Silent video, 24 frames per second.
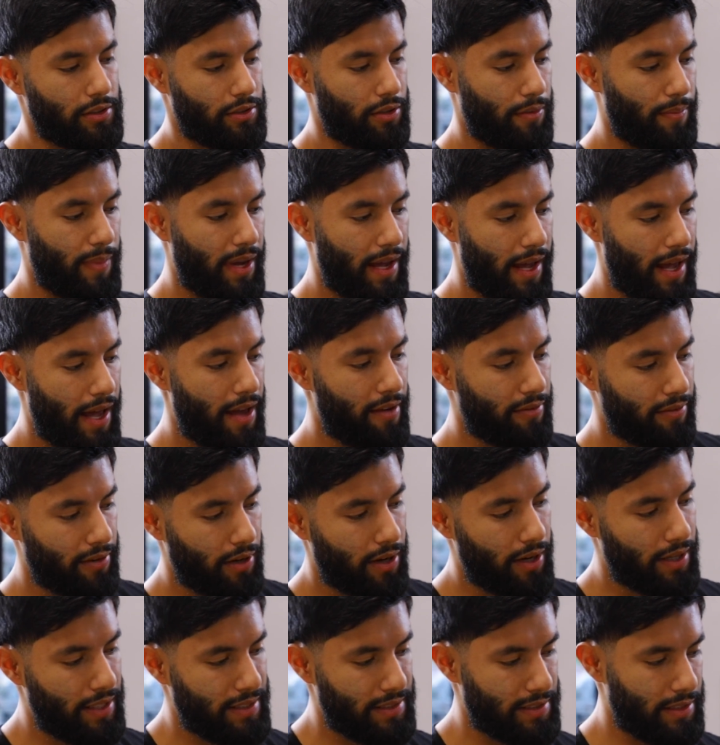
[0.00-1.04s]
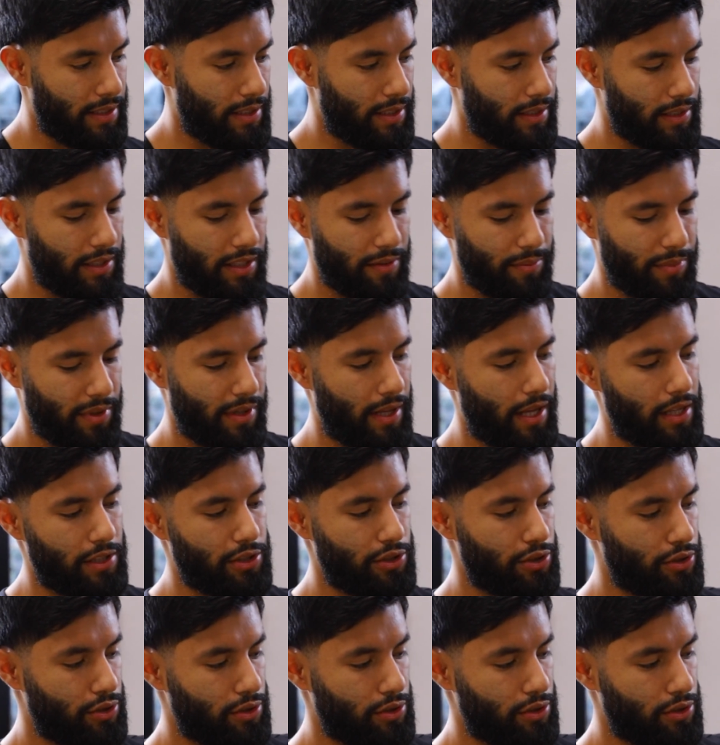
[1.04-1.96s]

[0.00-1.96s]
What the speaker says: So my half guard is gonna give me that